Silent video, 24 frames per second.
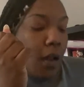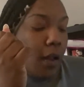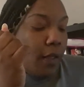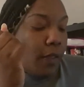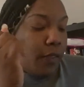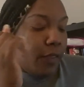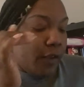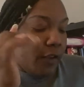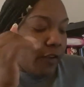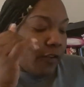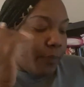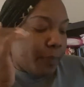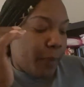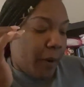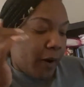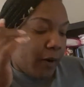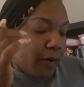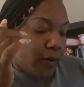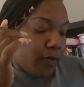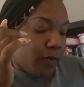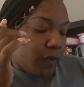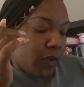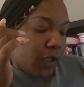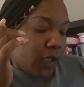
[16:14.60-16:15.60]
This
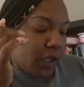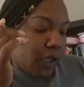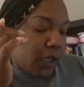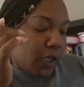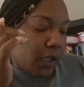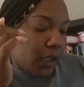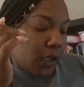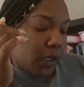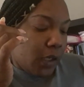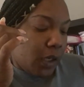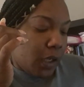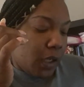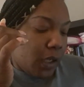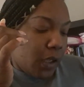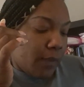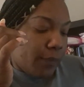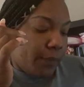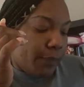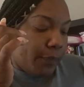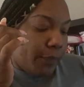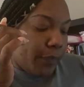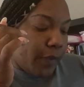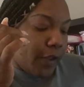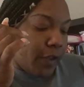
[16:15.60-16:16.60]
person
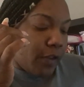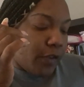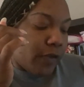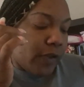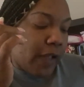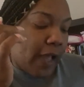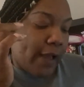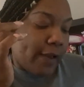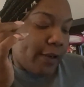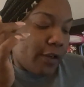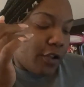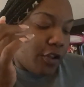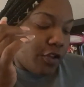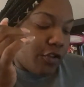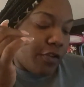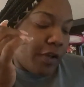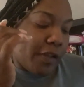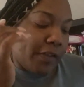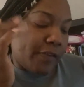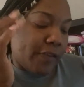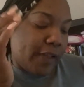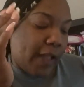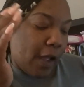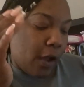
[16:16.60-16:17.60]
is kind of
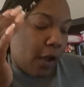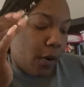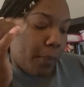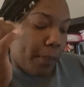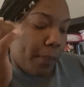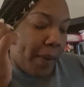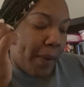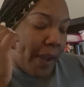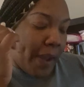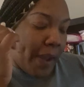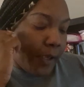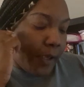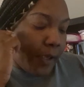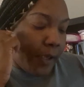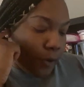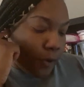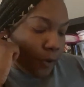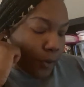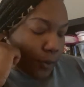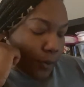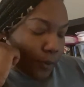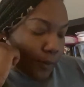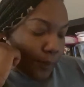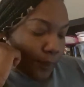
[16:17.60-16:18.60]
stressed out by
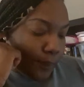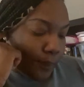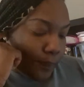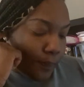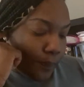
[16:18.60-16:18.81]
you.